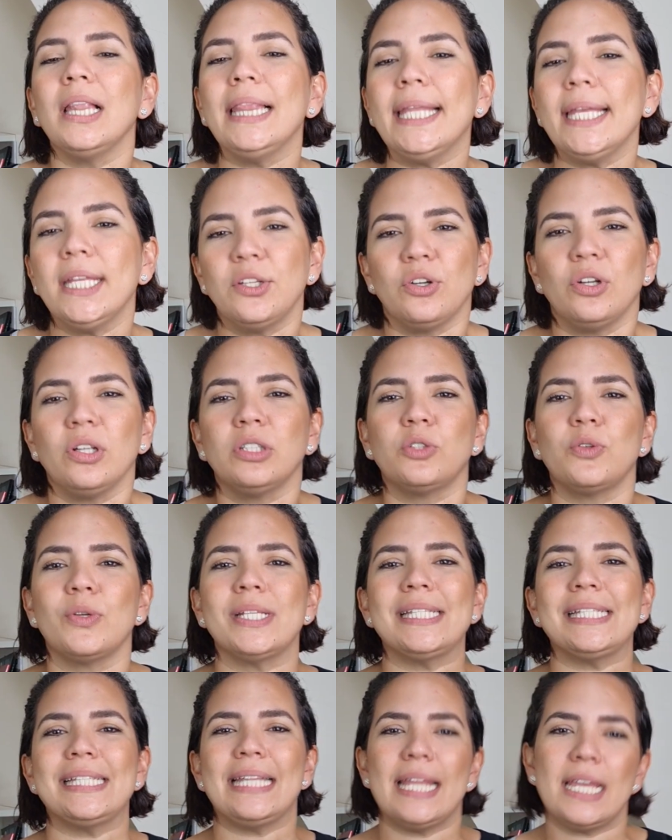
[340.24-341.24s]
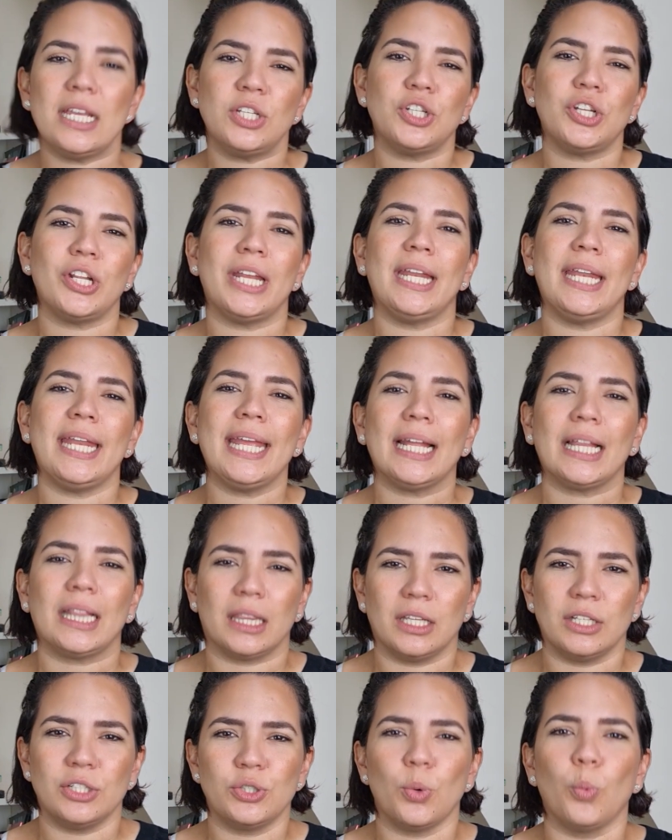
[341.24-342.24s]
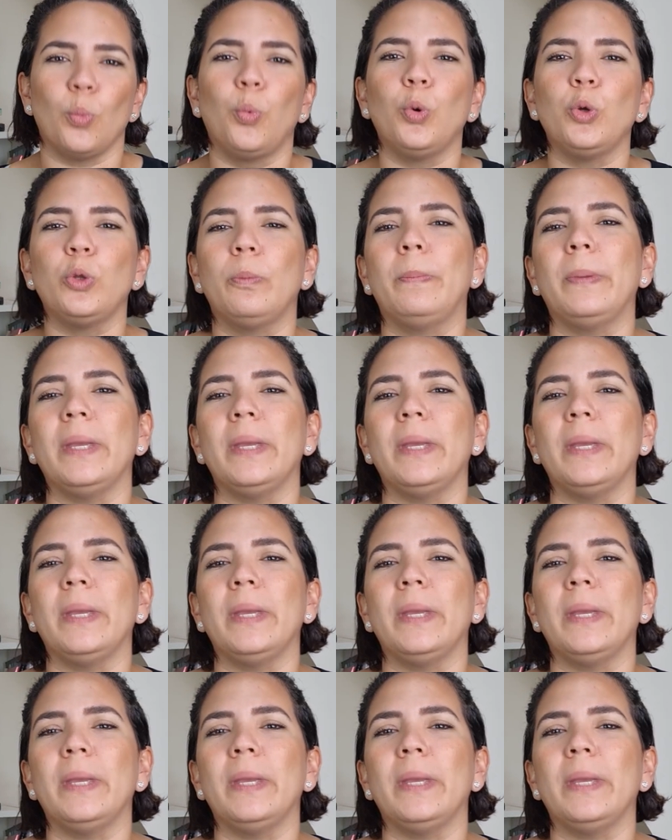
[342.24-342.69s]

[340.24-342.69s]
literal translation in English would